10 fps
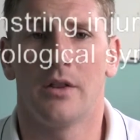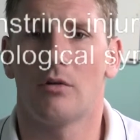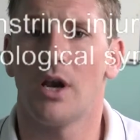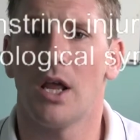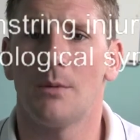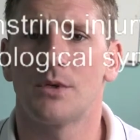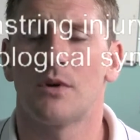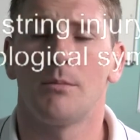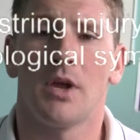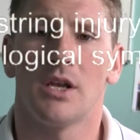The right
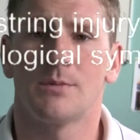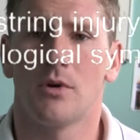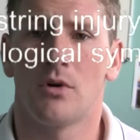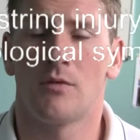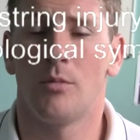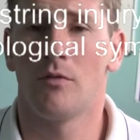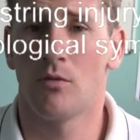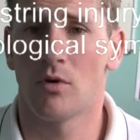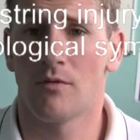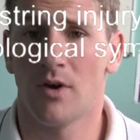hamstring pain has been going on for about
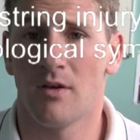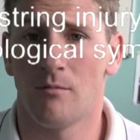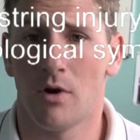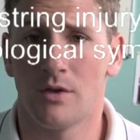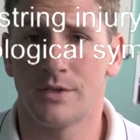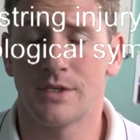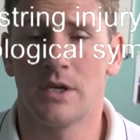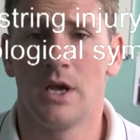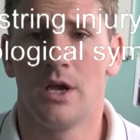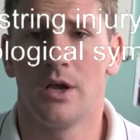4 to 5 months.